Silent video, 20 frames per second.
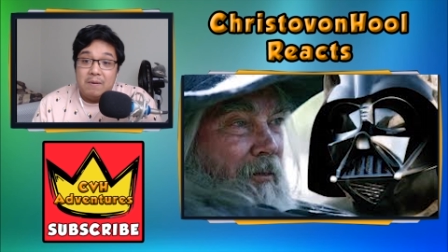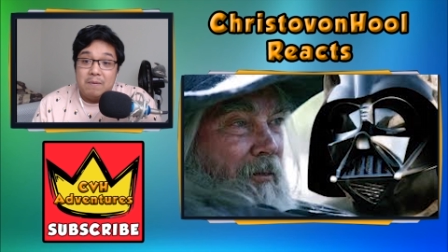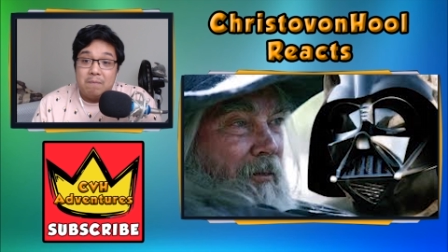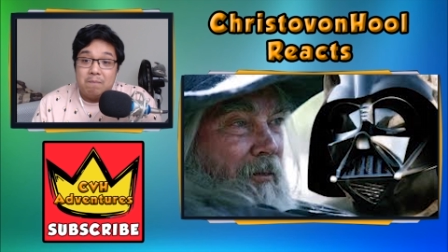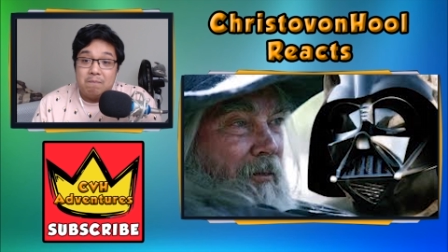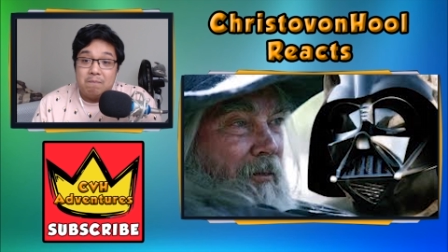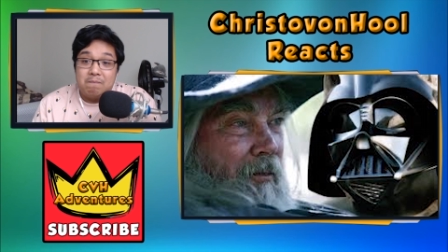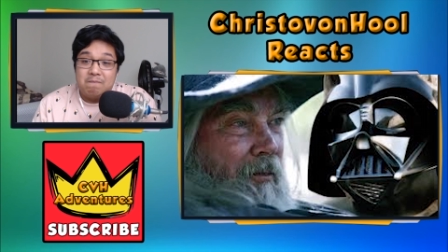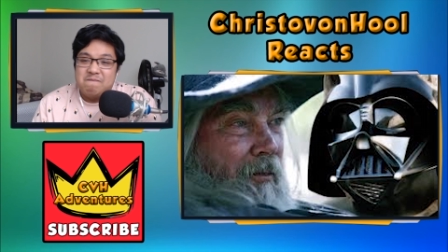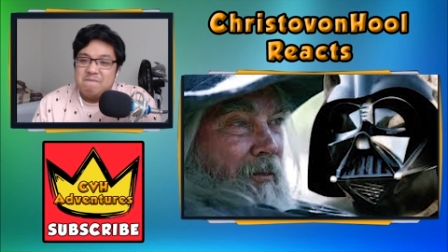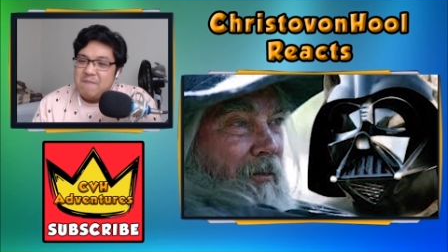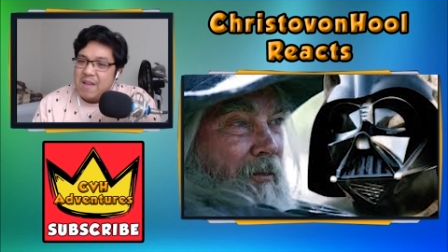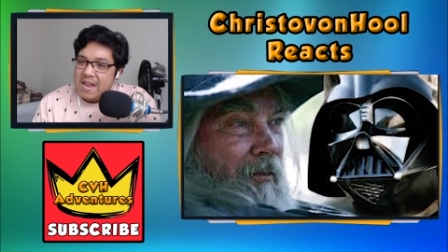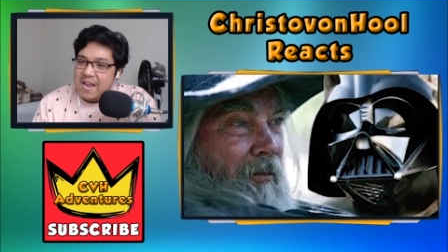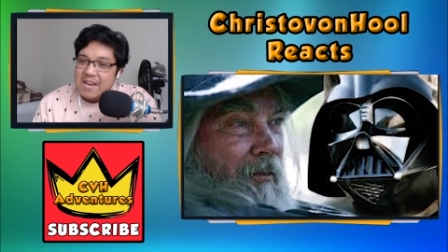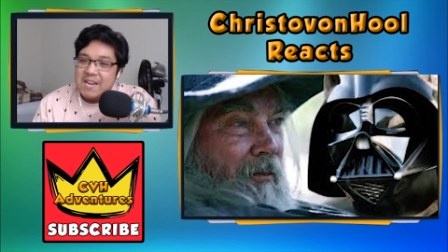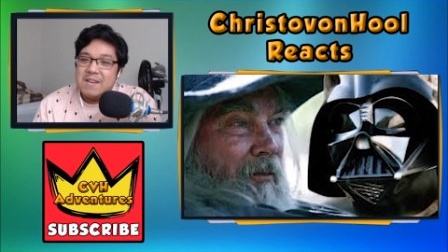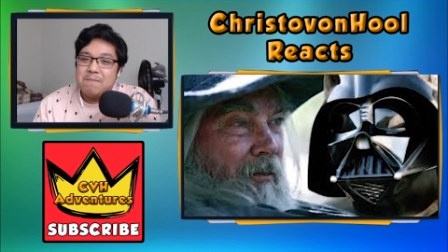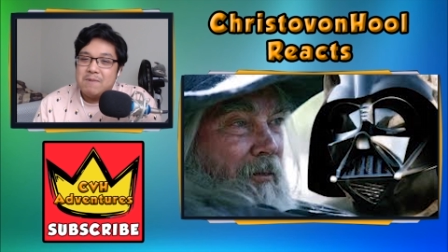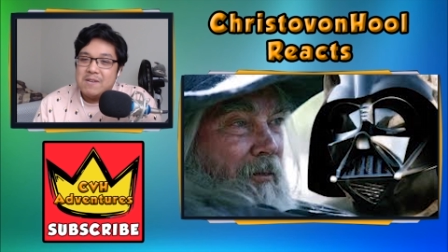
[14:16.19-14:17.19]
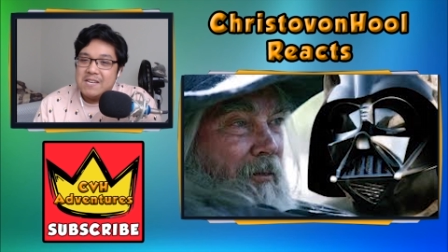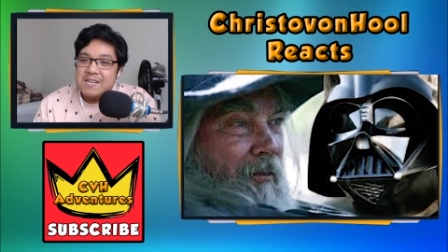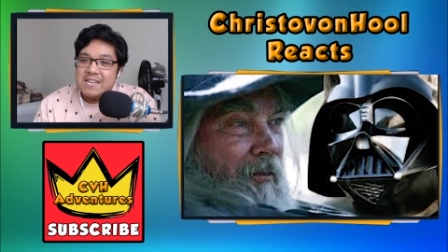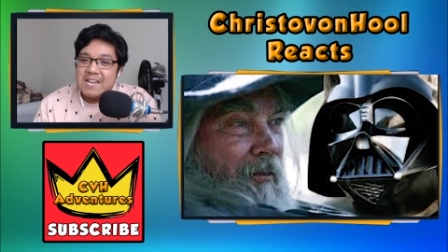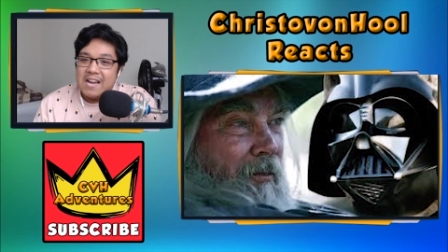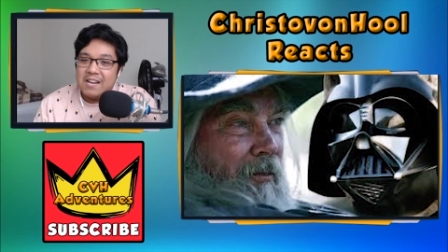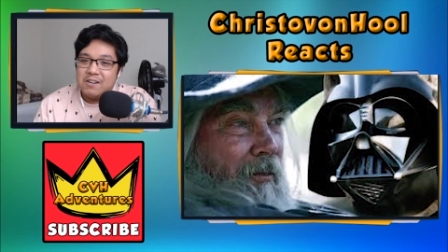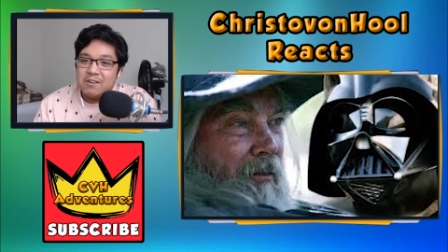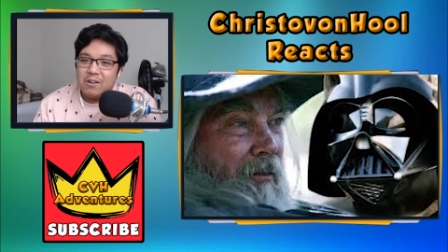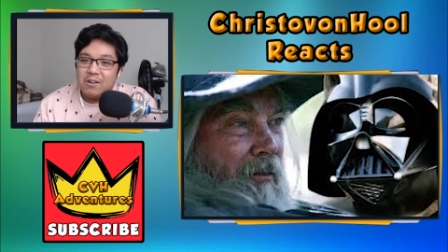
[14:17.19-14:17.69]
maybe
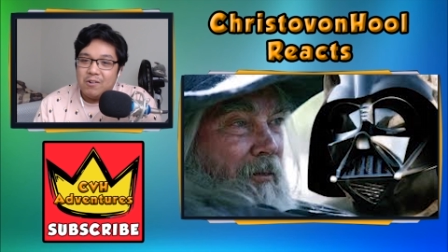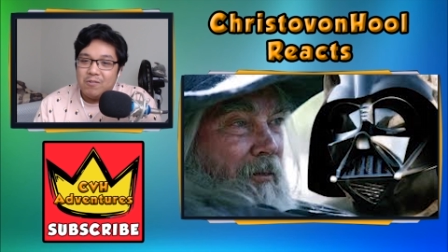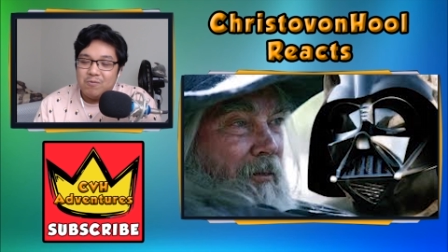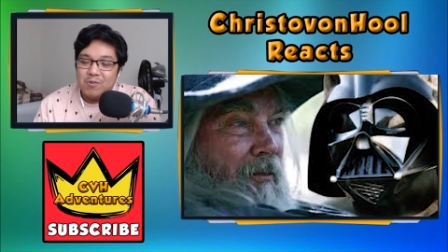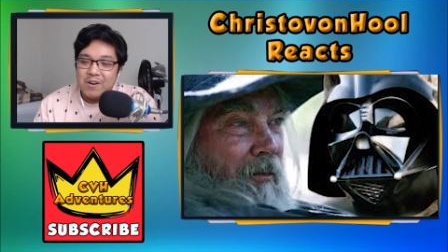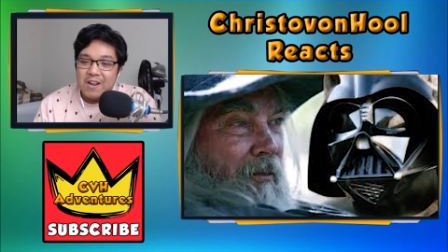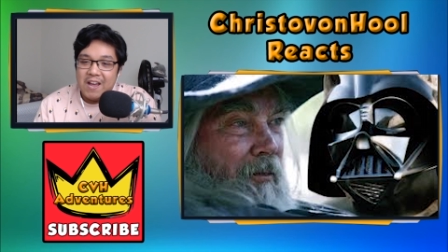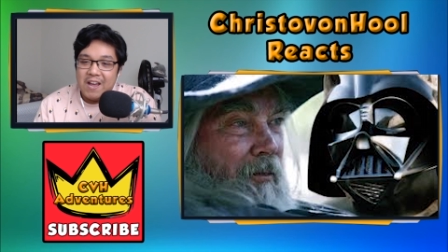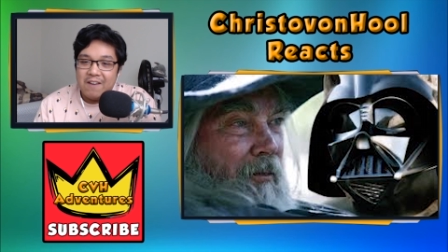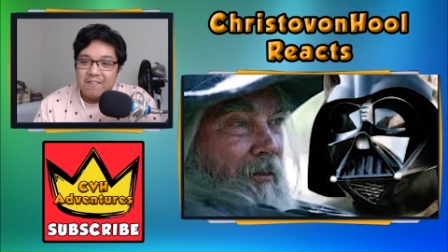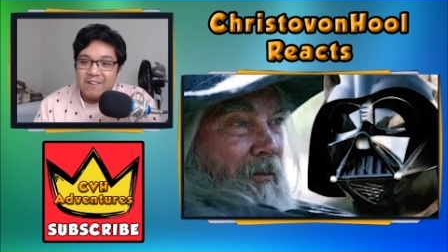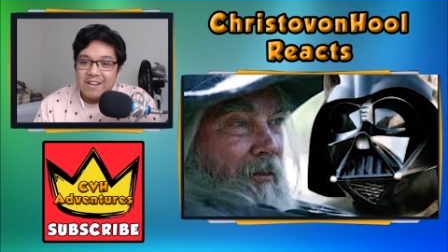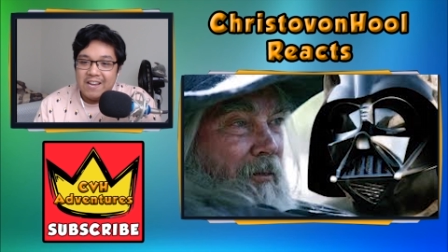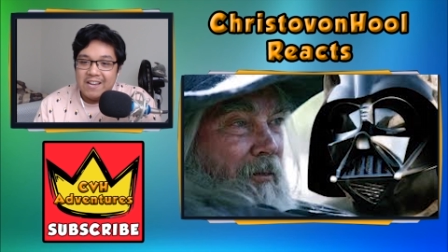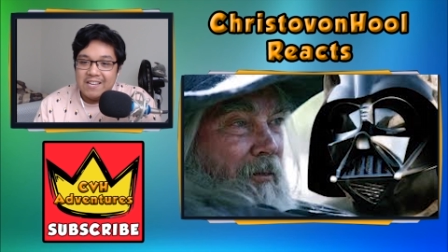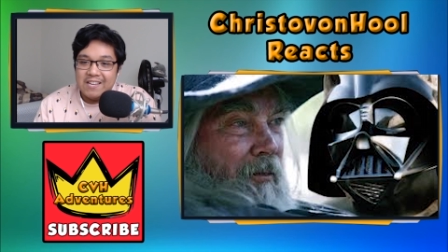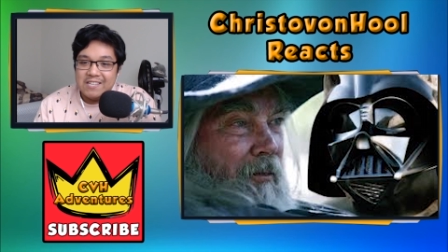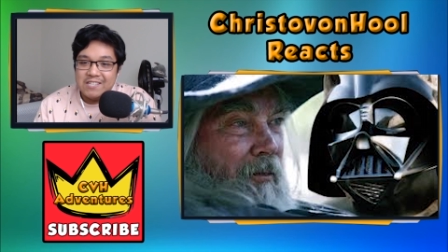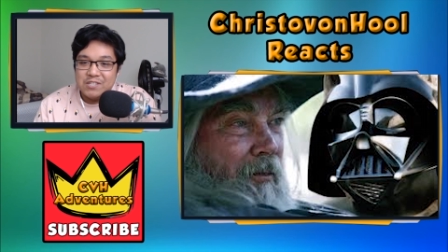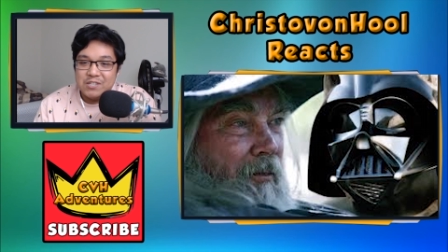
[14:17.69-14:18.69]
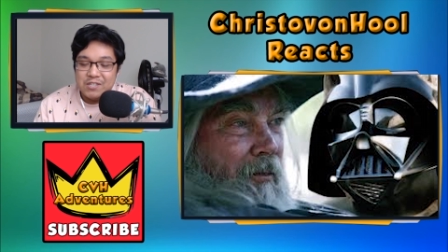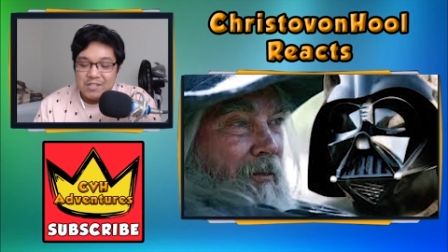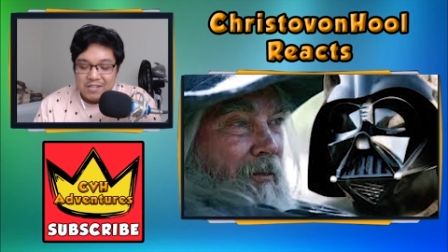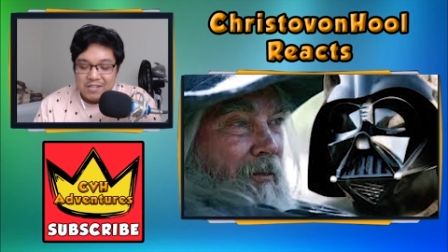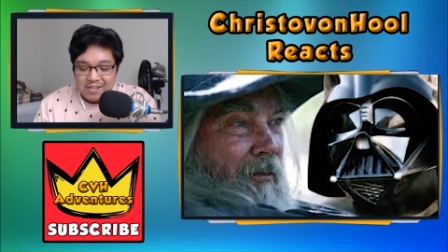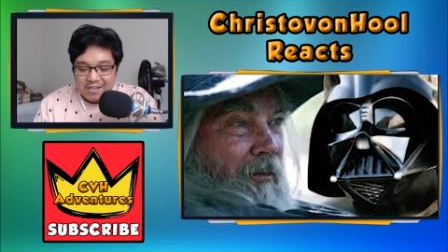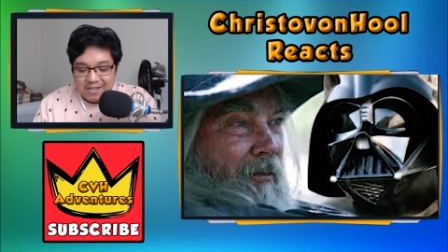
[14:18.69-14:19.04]
Gandalf would have an edge.